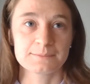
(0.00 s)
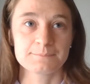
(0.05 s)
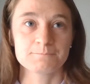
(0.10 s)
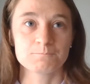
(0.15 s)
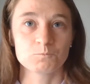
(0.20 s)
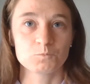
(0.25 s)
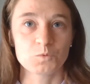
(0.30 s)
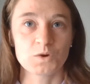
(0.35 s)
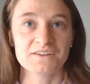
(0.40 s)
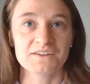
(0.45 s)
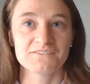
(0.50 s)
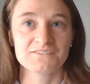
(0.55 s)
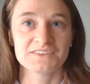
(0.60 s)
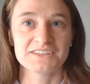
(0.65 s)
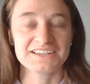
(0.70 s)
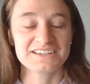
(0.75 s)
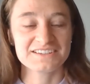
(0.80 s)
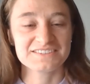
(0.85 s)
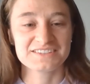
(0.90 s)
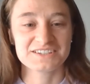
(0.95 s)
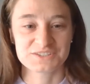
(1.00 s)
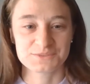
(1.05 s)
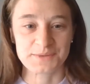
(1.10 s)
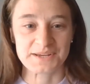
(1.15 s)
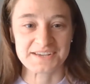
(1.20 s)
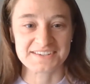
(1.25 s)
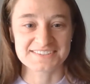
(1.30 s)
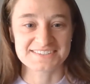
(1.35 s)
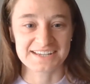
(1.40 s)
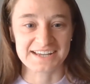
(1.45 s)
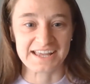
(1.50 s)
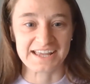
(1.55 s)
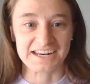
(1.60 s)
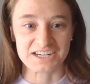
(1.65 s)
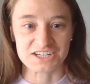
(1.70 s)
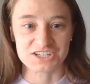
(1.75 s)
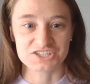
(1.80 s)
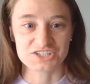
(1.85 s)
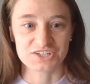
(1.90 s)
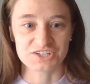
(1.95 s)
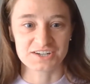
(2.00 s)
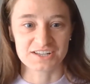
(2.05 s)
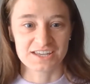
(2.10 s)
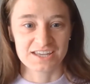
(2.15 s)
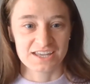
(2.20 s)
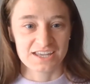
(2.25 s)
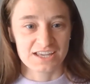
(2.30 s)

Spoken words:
One of the easiest ways to get injured